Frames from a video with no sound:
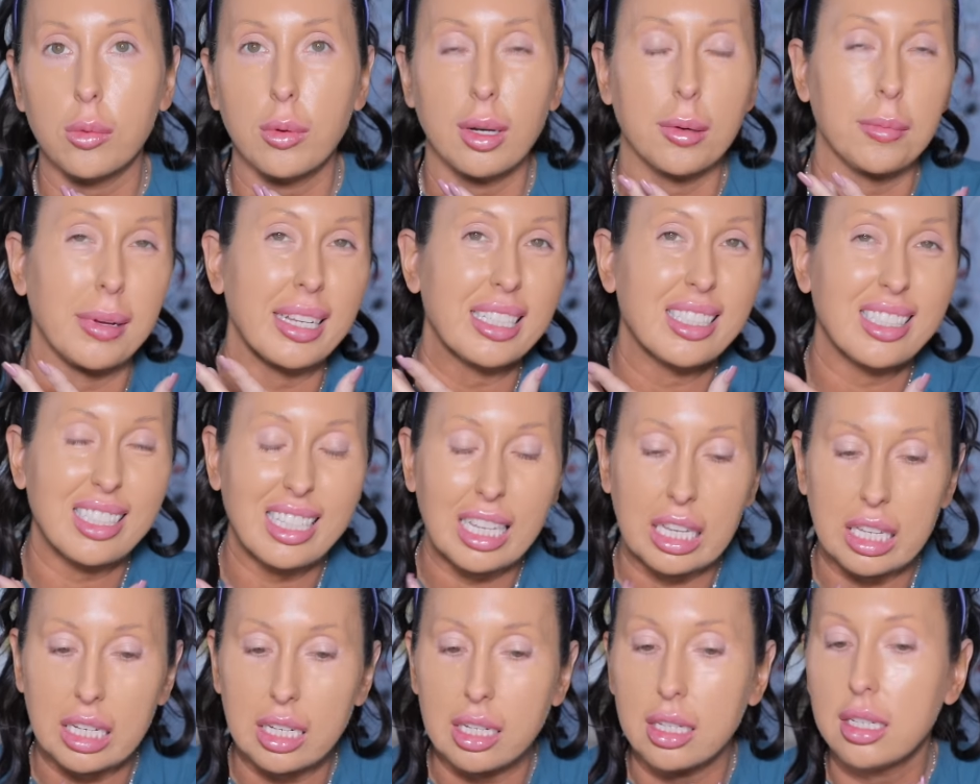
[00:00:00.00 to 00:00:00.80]
where my
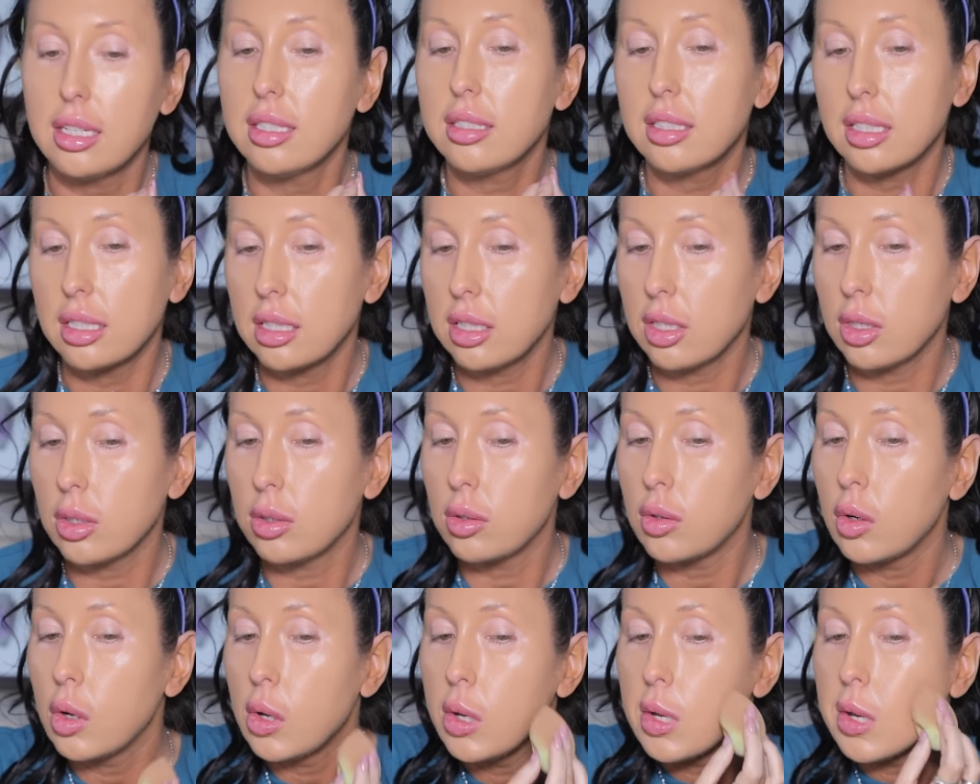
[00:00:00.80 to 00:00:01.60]
skin is a
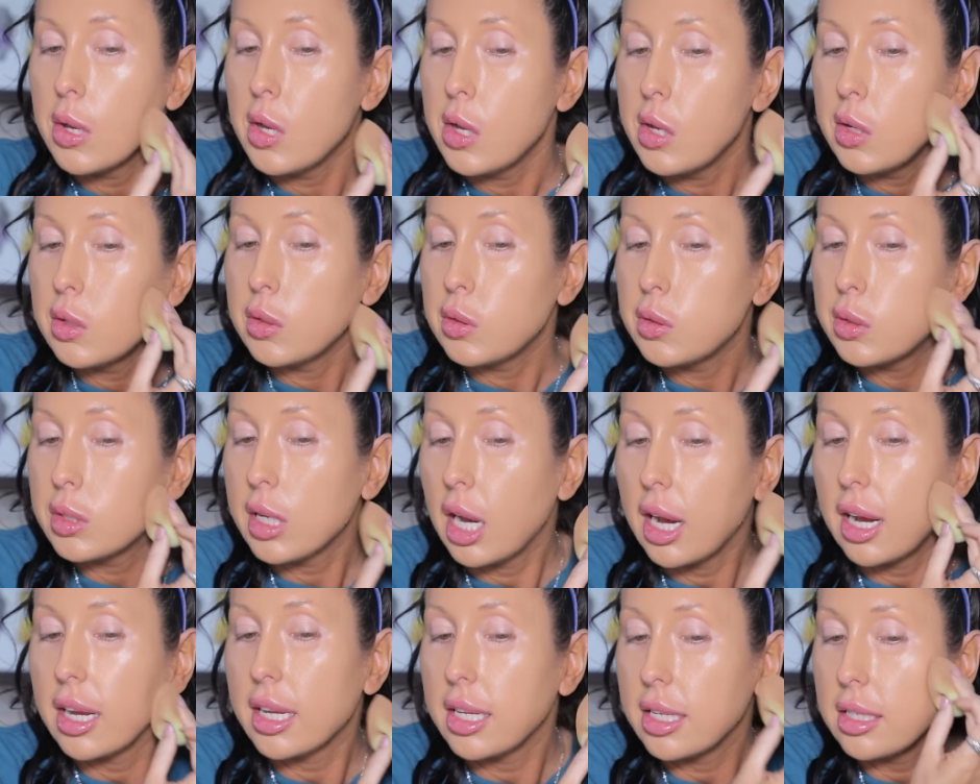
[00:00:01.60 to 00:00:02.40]
little
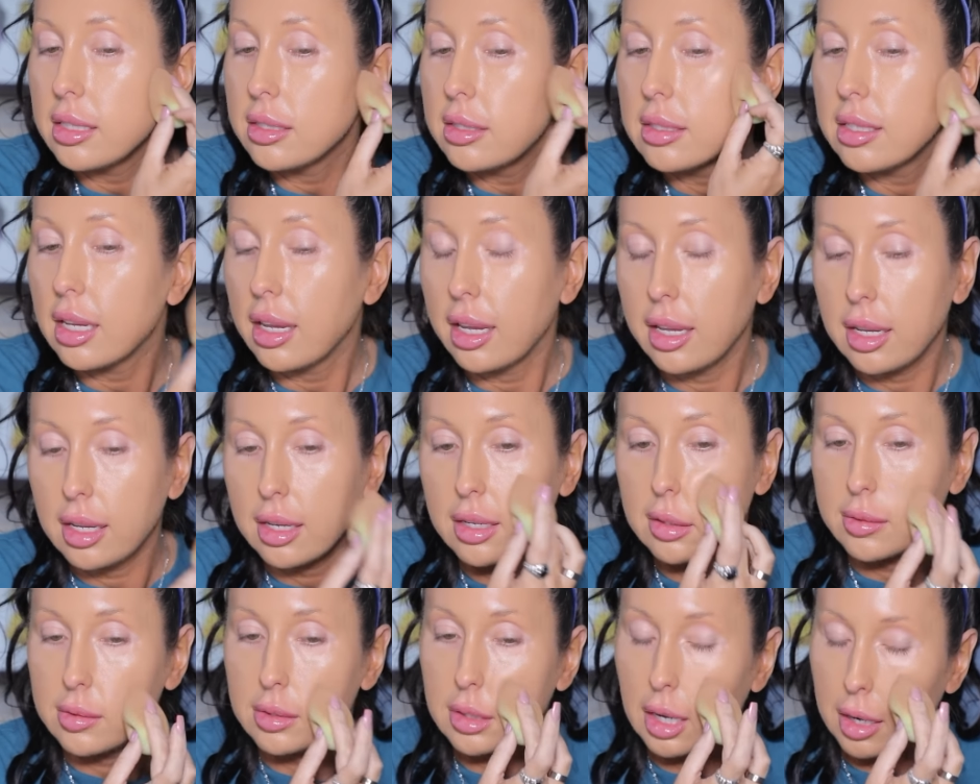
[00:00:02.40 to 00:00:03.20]
tight
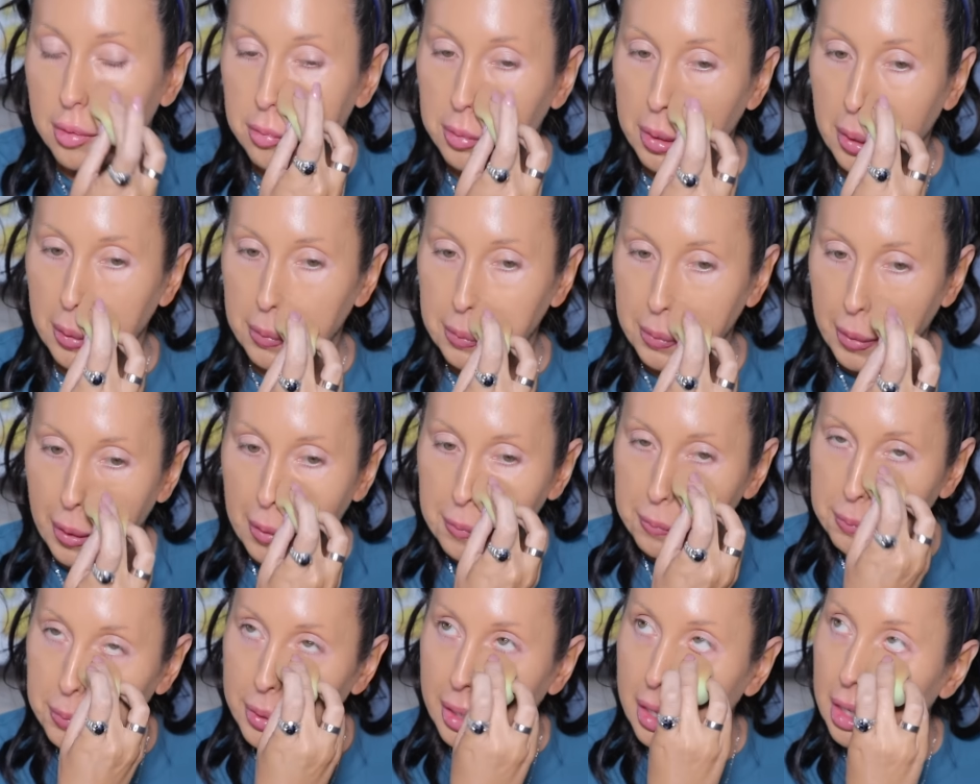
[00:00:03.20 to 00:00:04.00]
and I've got
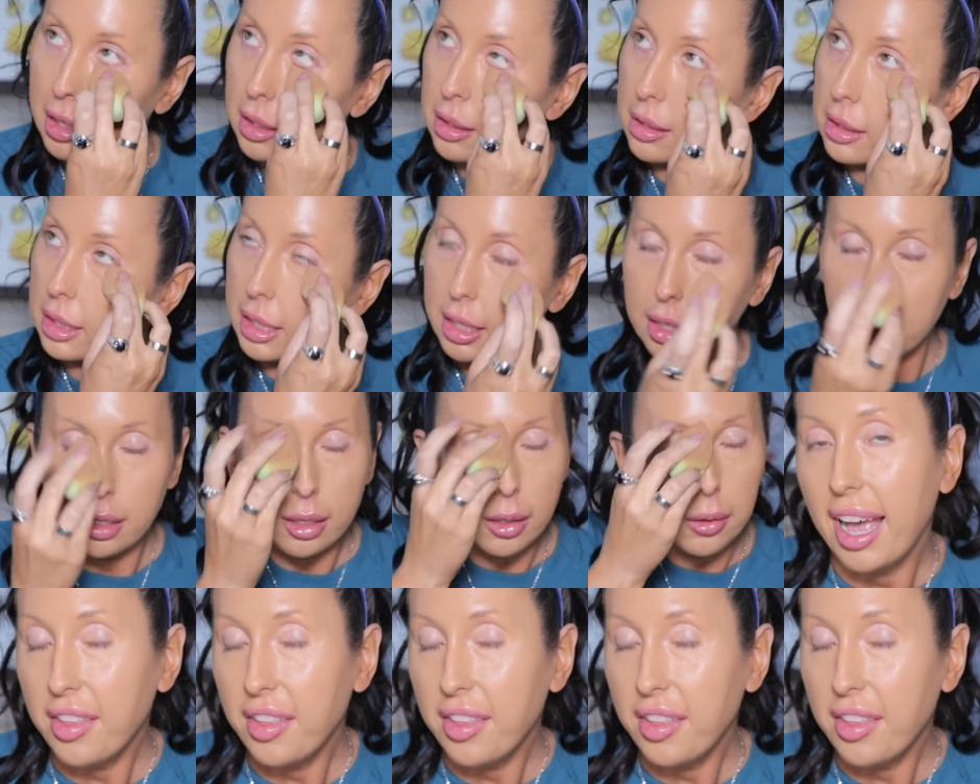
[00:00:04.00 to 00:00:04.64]
that peeling.